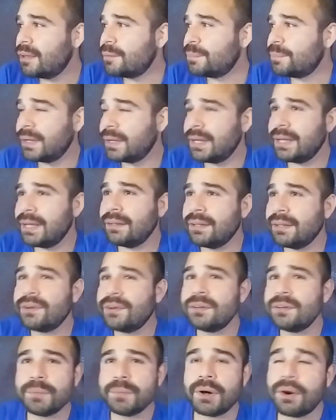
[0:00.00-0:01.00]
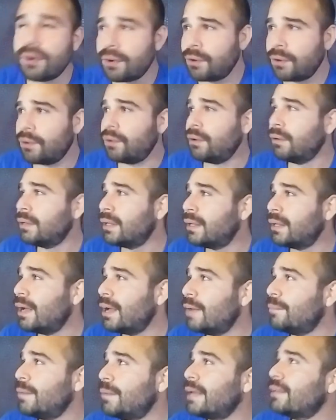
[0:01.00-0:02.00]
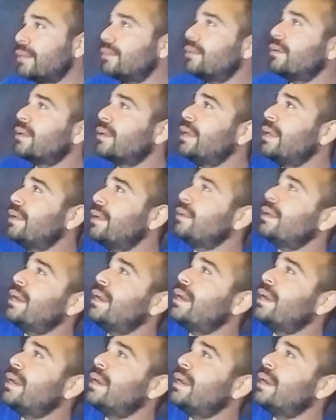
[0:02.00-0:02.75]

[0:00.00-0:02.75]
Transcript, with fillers: But lo and behold, I'm like looking and I